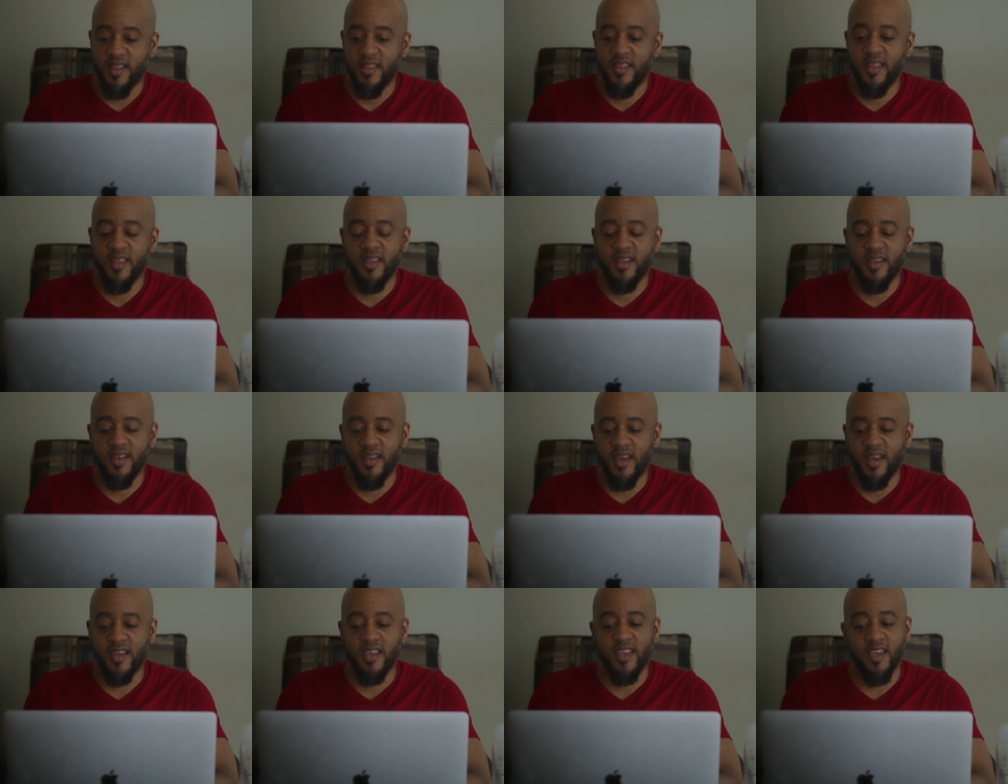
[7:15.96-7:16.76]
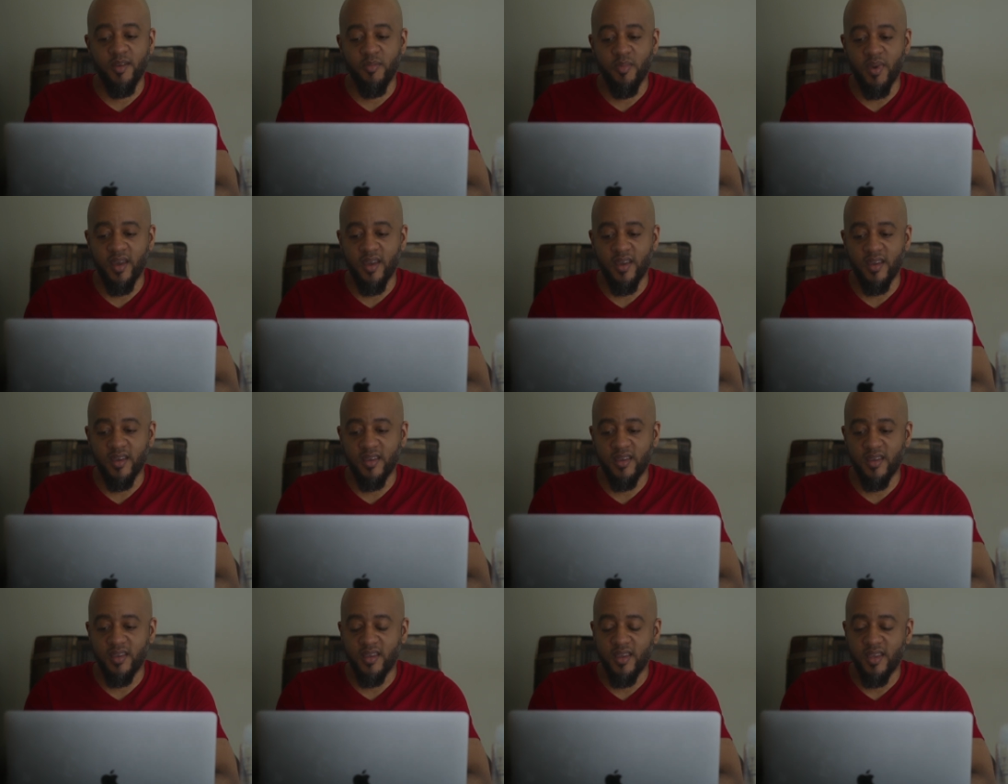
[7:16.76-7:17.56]
Then I came
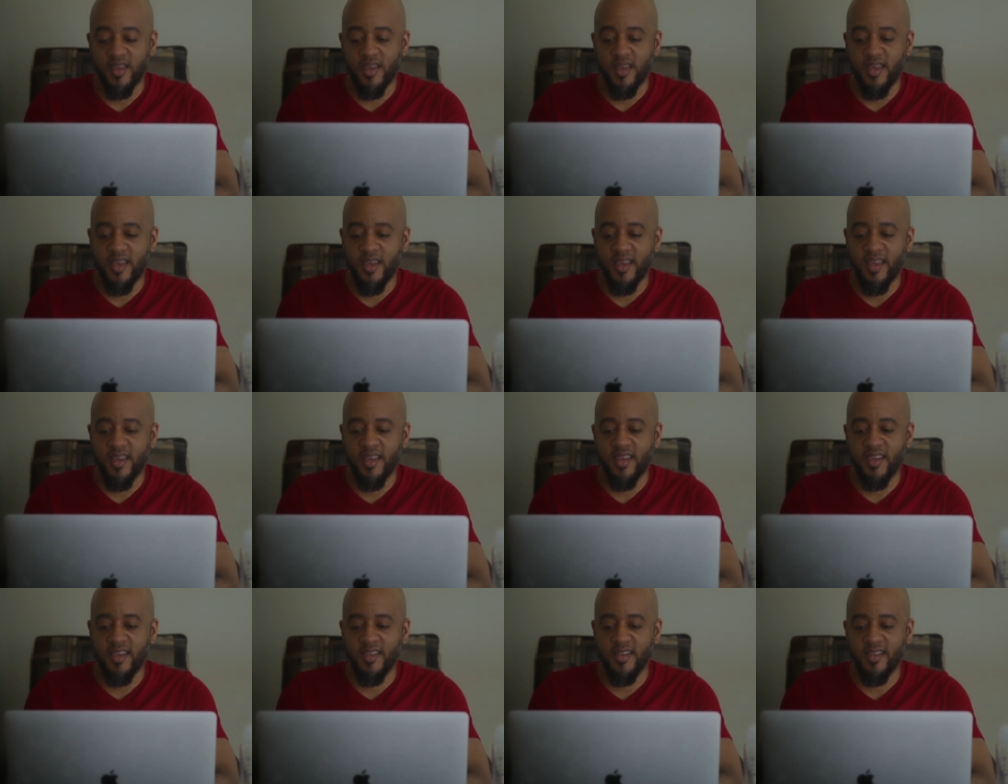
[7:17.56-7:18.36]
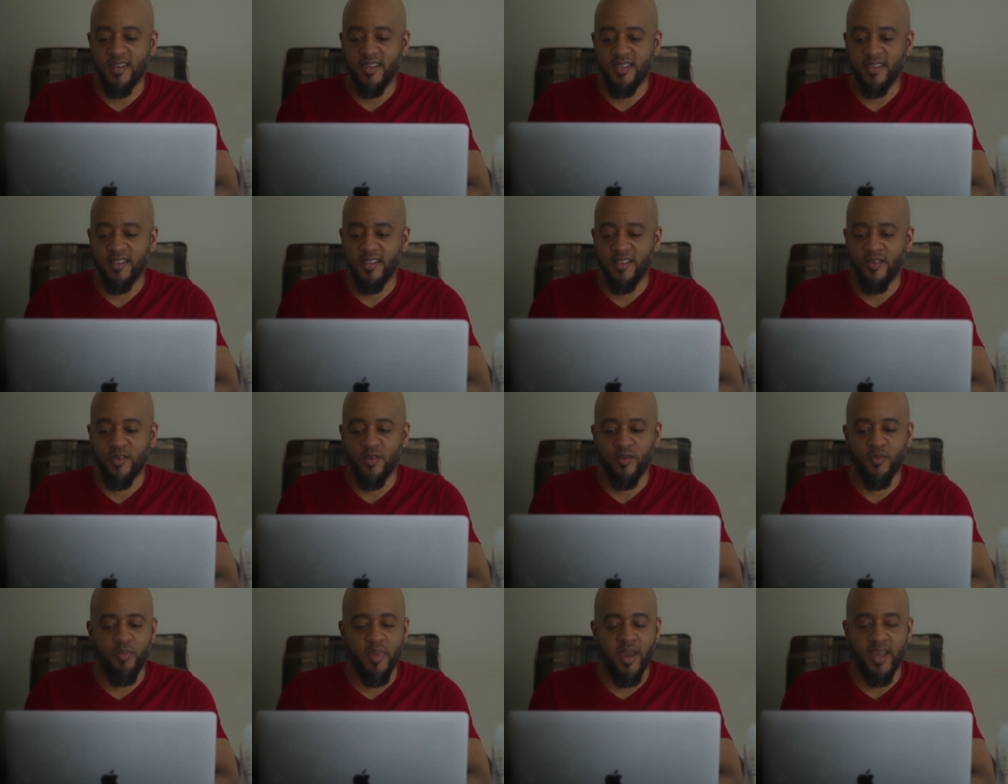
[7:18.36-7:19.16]
back and, you
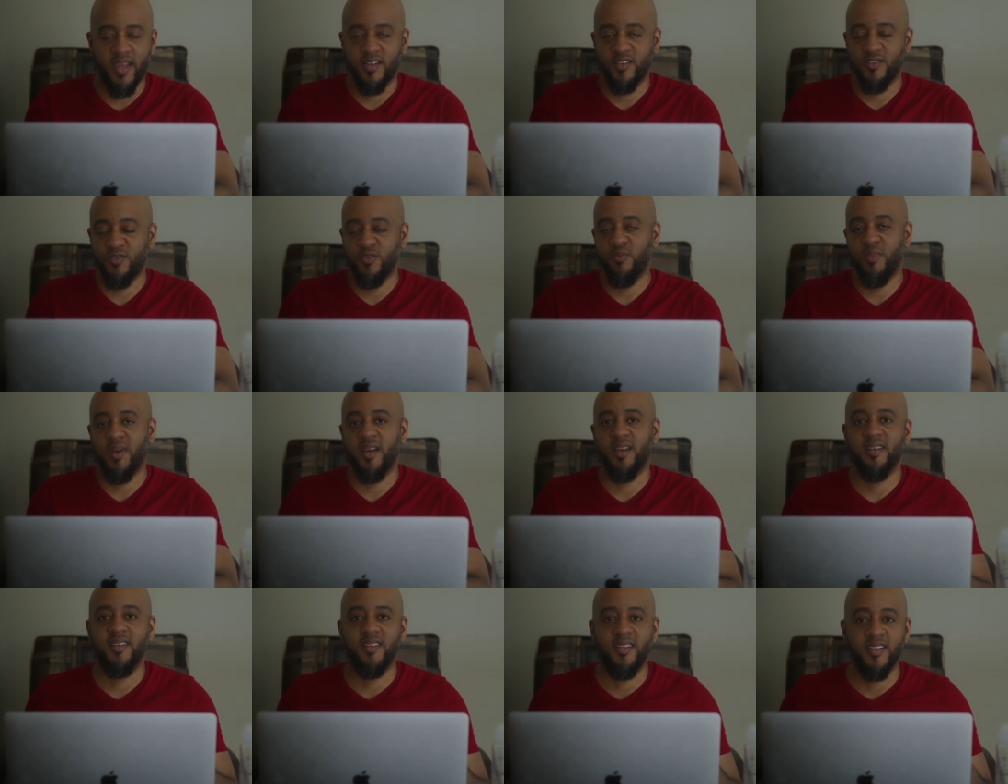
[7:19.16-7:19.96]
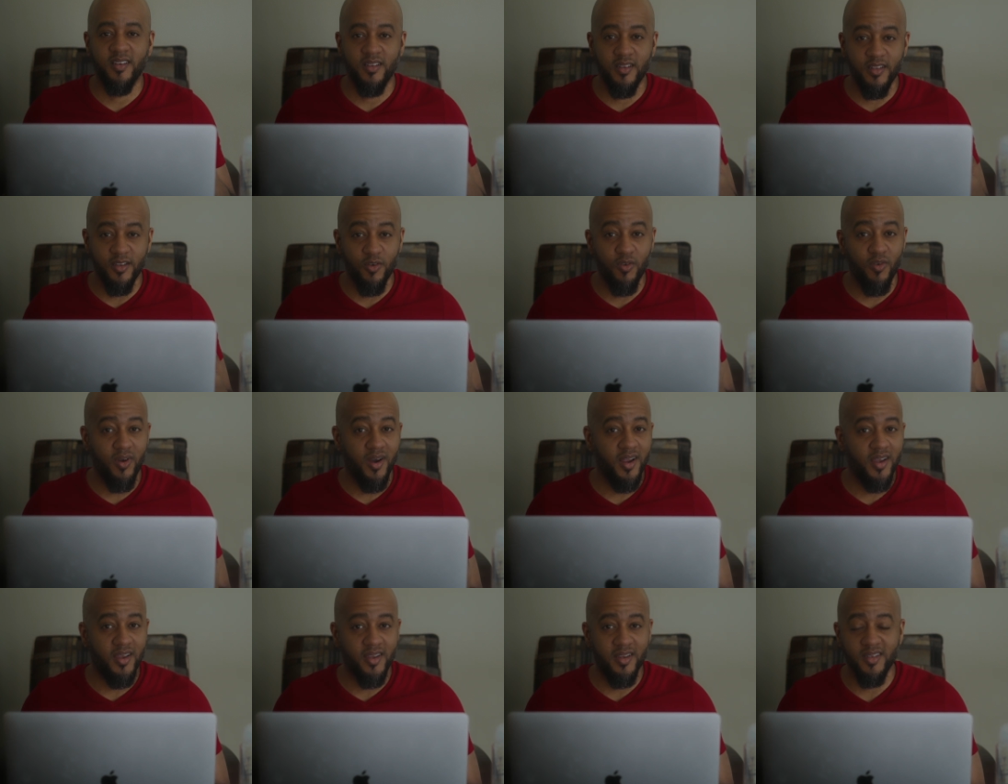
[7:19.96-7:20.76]
know, back to my daily
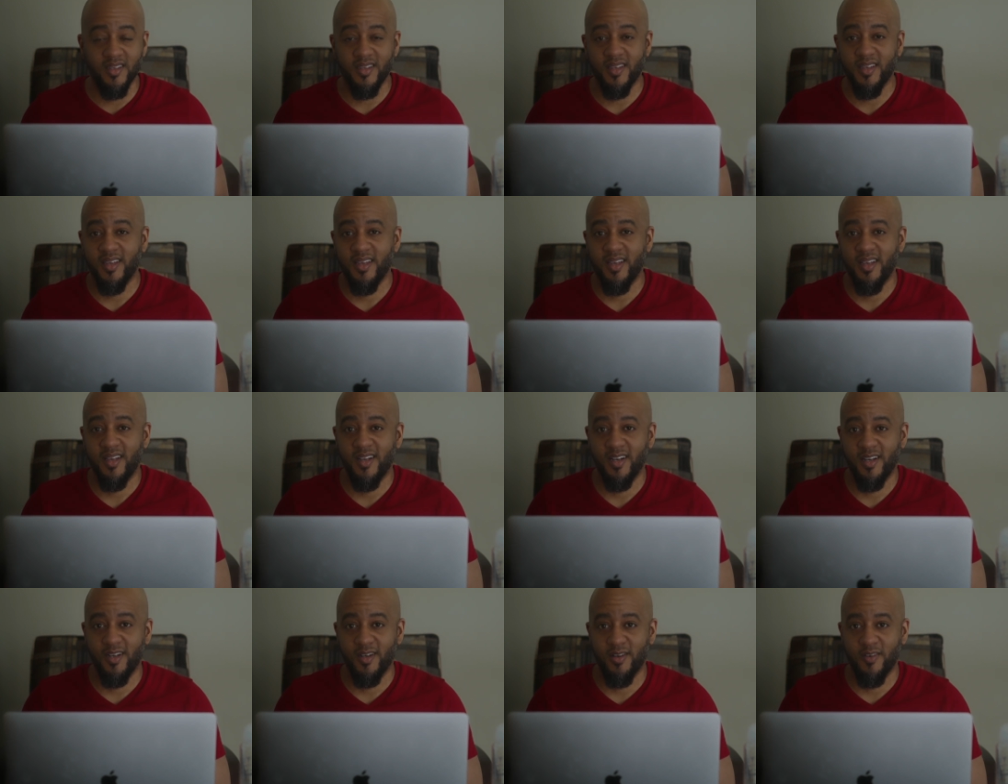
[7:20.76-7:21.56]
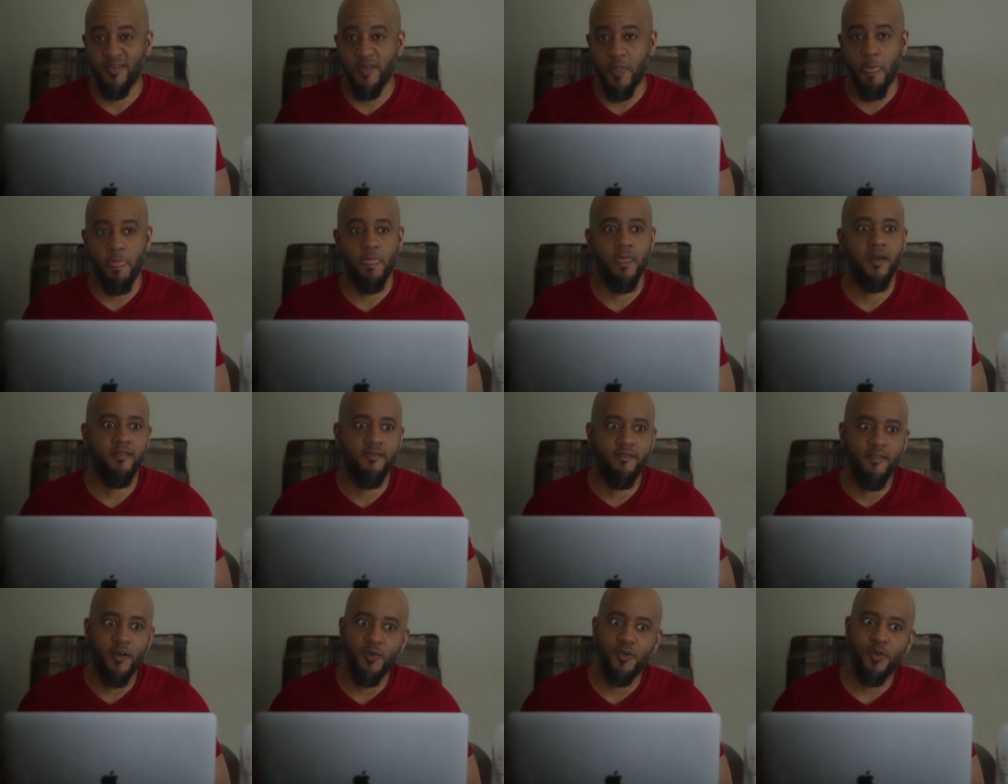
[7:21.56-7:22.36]
grind of uh,
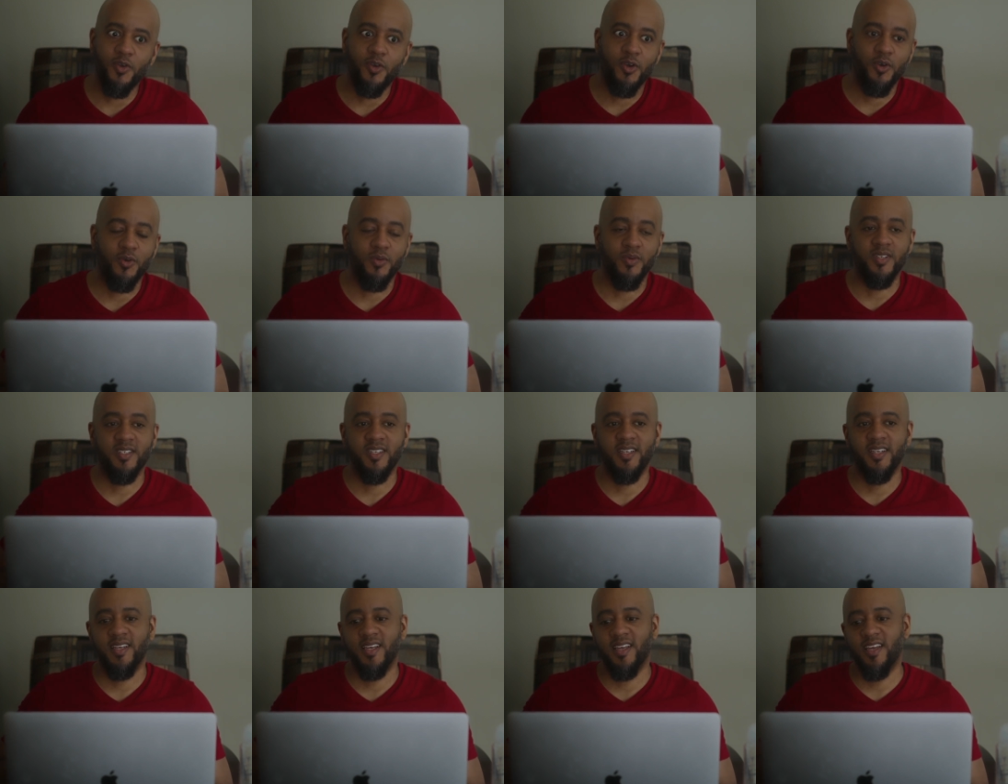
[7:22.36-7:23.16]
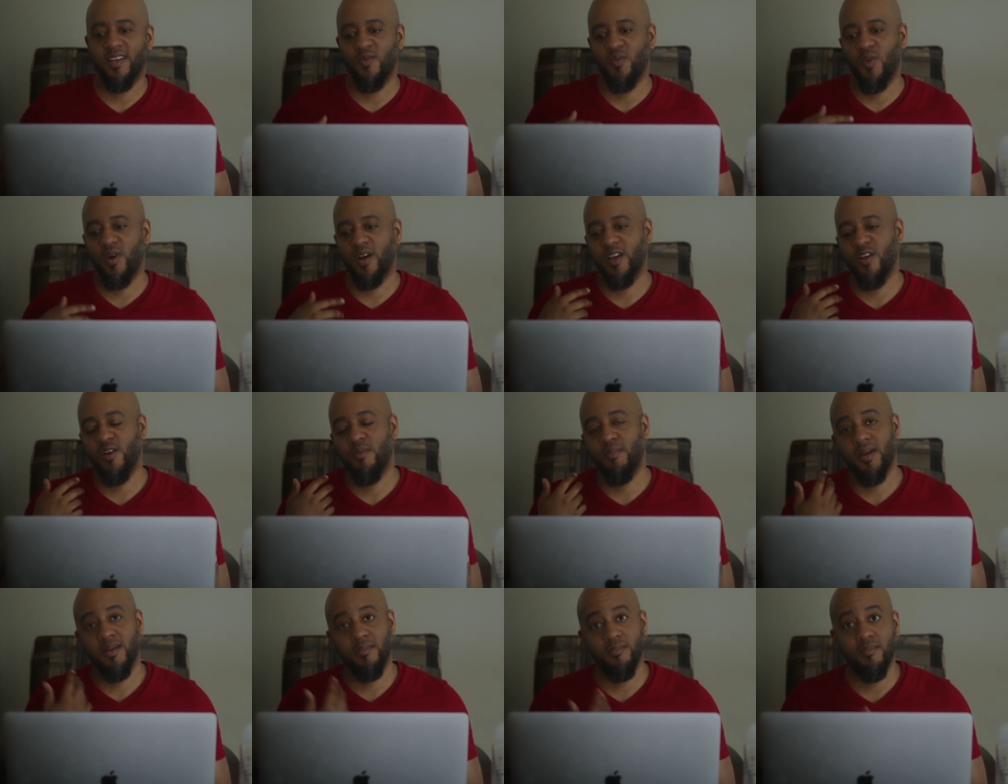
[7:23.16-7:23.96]
vocal coaching and working
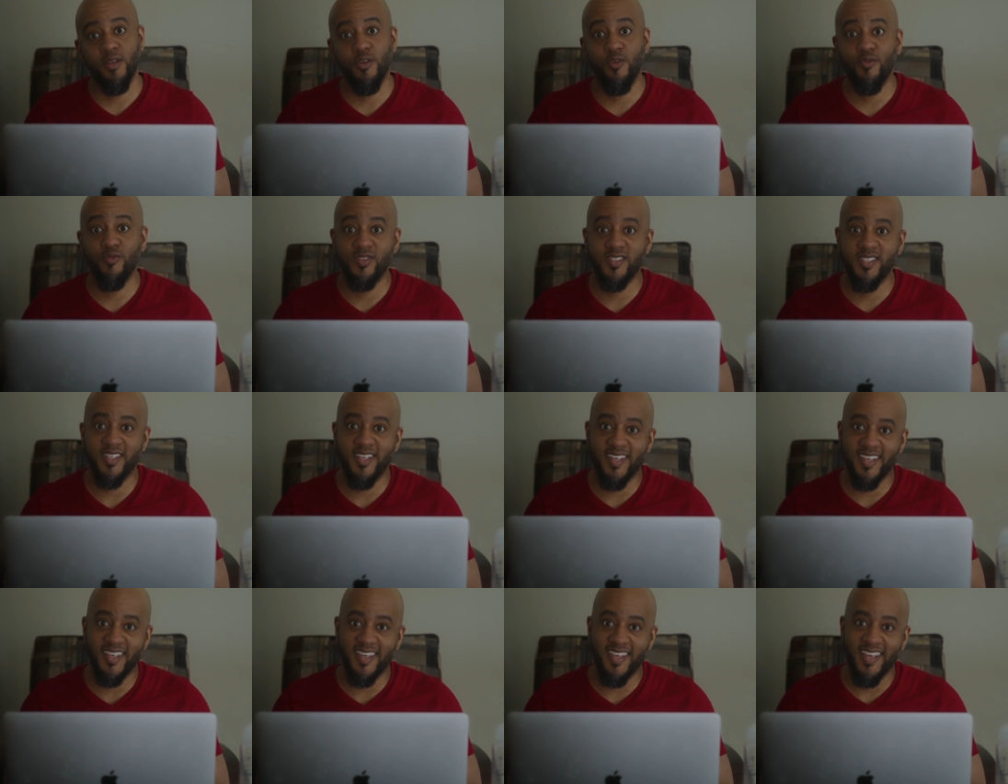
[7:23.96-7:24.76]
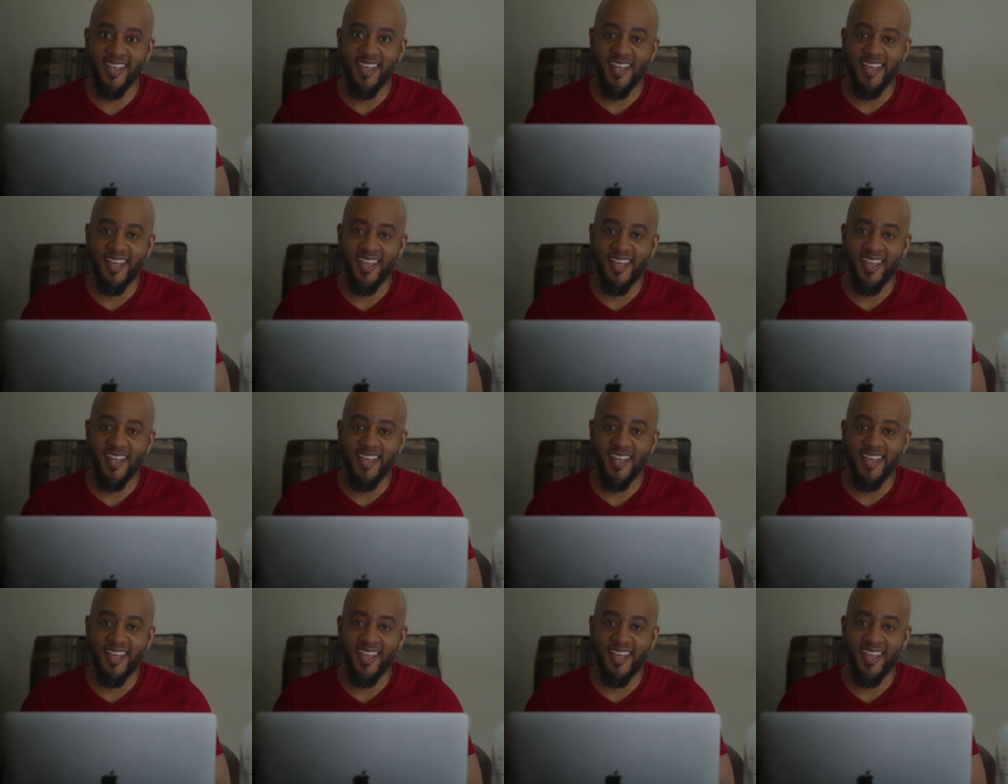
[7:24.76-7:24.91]
on my music